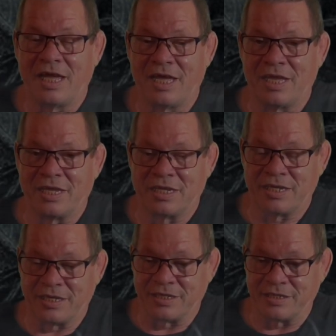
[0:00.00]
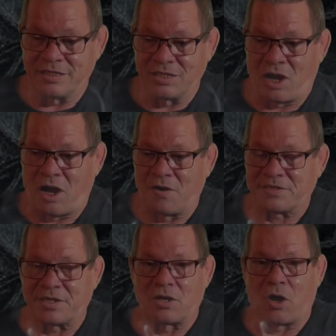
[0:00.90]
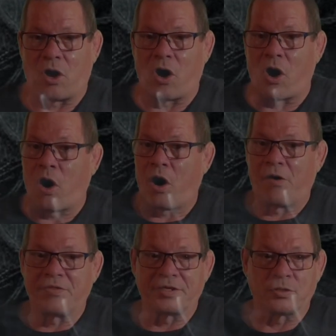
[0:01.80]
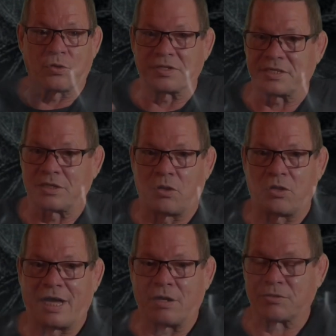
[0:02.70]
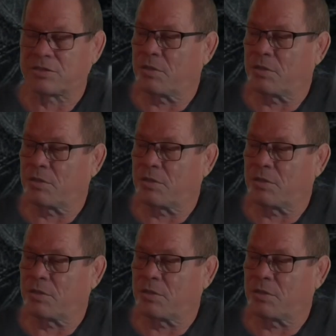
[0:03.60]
And all of a sudden, all the doors in the whole house,